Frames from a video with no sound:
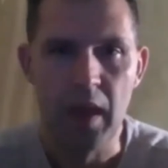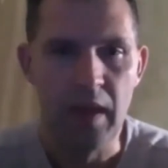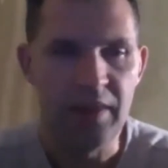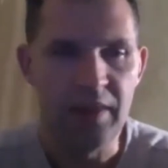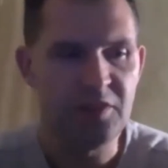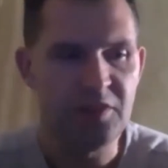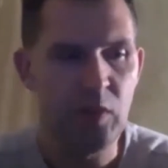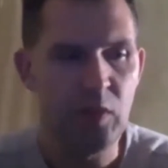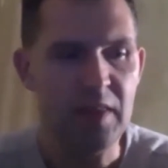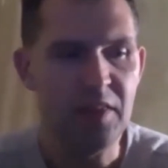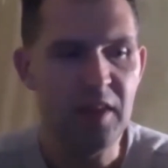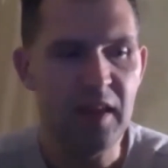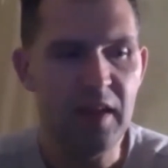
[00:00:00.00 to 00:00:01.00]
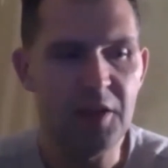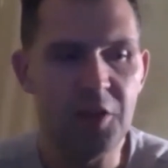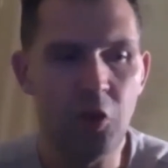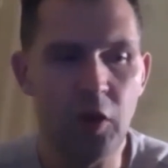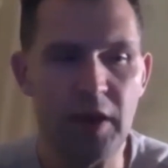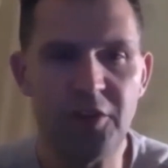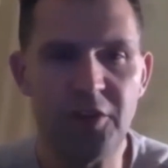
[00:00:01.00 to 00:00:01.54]
This week, the
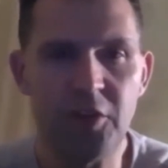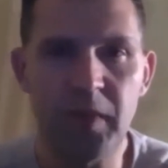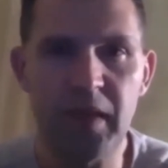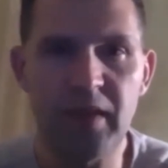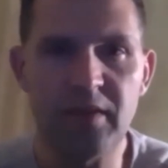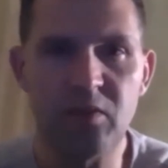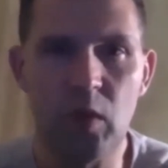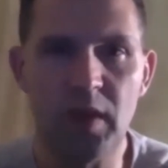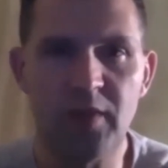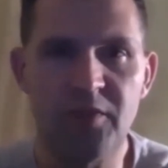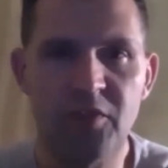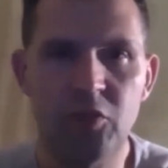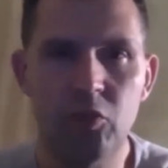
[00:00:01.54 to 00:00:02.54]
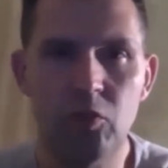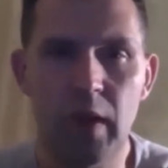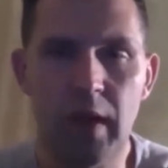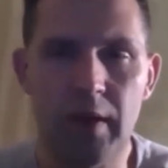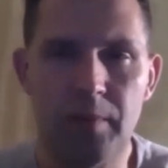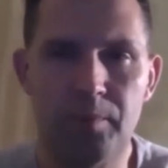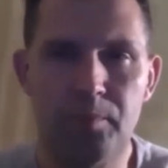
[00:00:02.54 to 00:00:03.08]
Illinois Derby is one of two
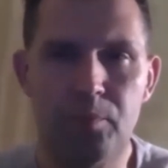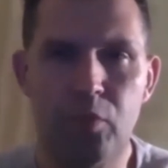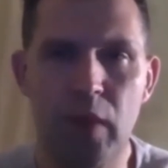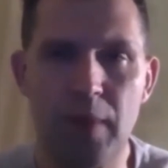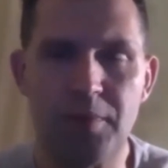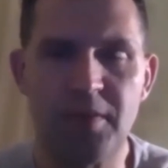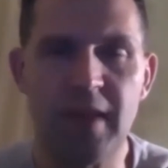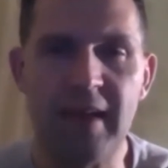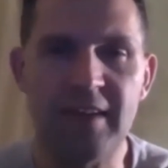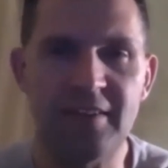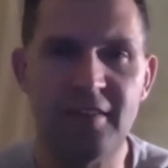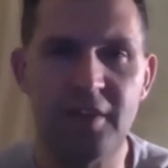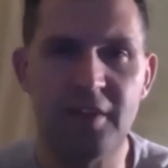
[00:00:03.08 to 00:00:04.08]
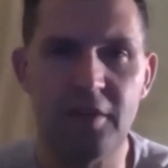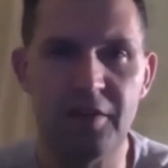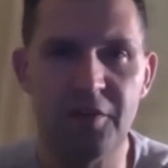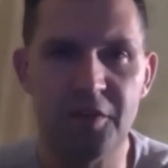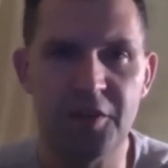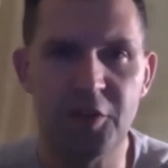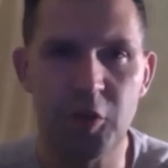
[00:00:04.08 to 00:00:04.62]
preps, not necessarily
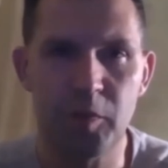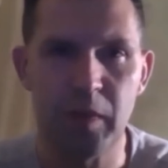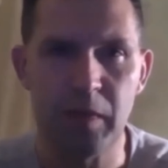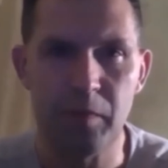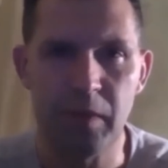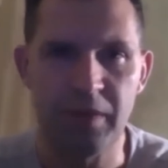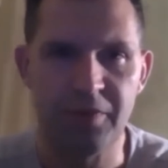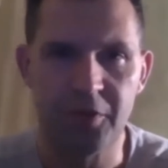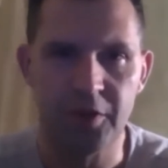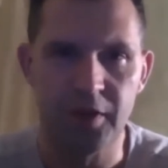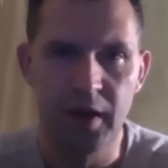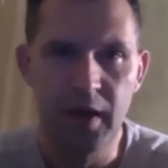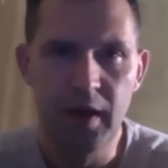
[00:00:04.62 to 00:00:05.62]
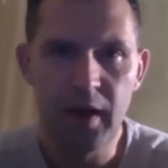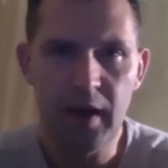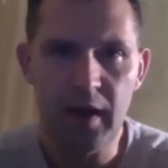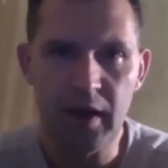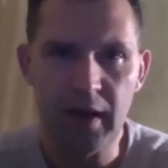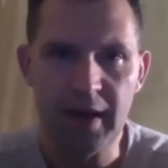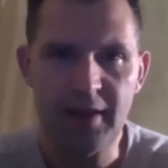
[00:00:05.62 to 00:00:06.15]
for the Derby, but for
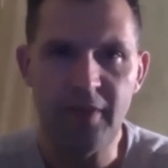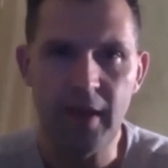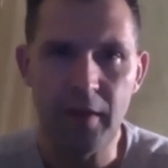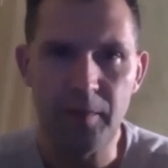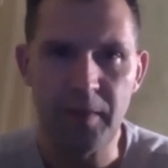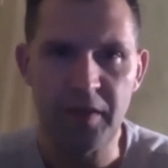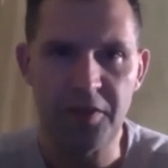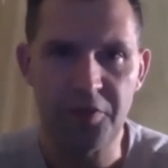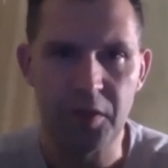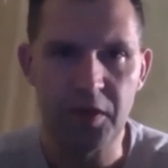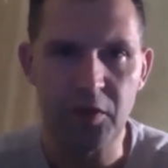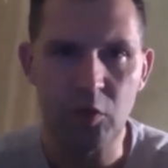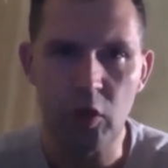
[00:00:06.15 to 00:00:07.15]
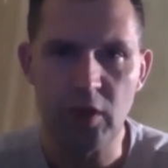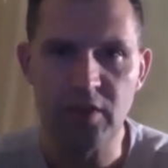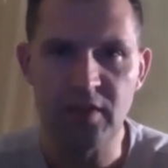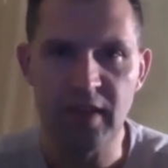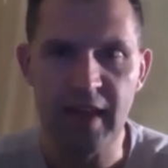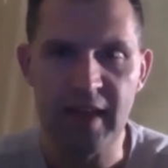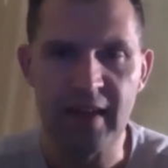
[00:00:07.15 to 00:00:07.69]
late developing
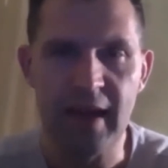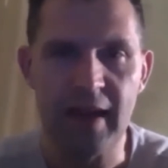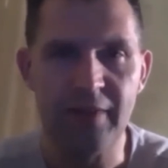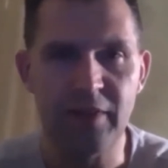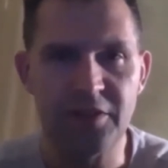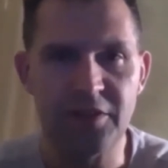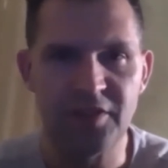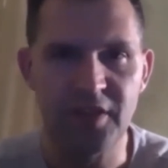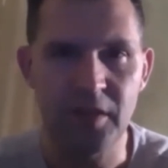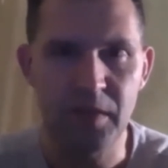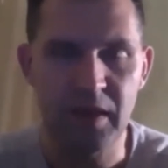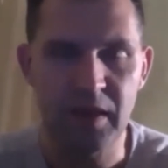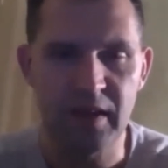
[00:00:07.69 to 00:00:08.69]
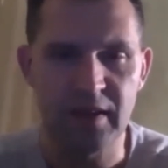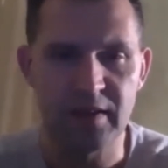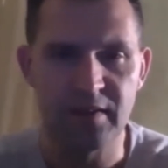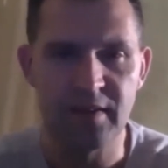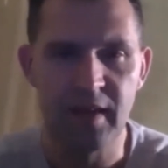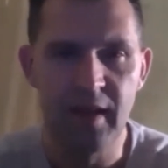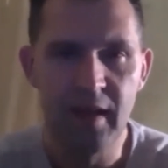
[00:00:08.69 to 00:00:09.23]
3-year-olds. And kind of interesting
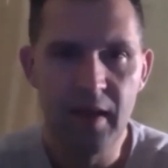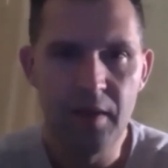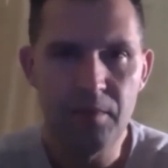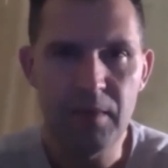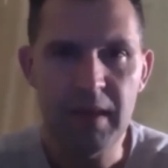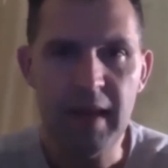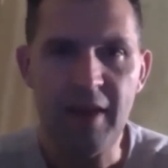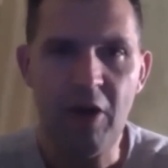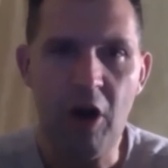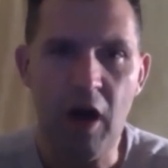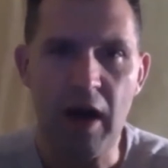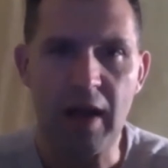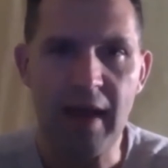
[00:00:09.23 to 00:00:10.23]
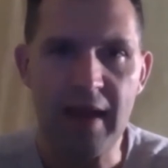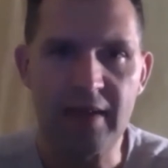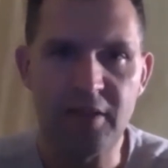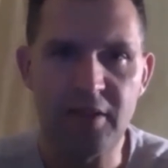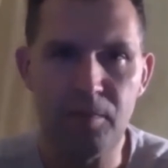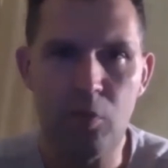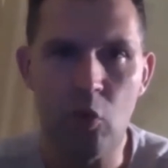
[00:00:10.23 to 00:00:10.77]
because Midnight Hawk
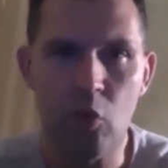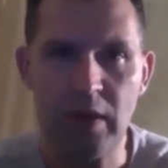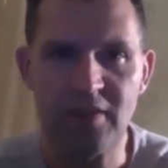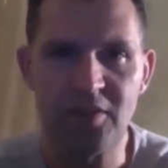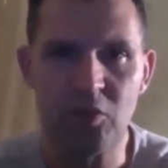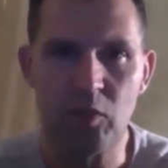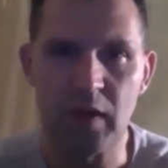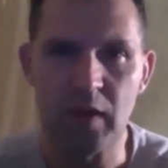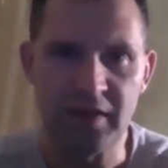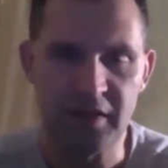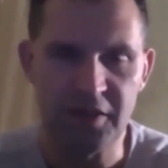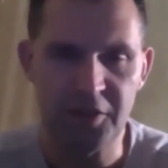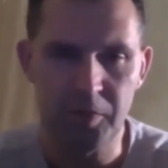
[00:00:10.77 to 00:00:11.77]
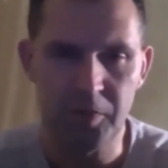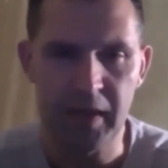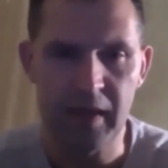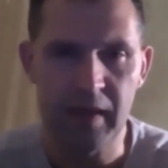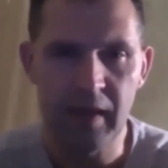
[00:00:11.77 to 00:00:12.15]
has the points to run in the Derby,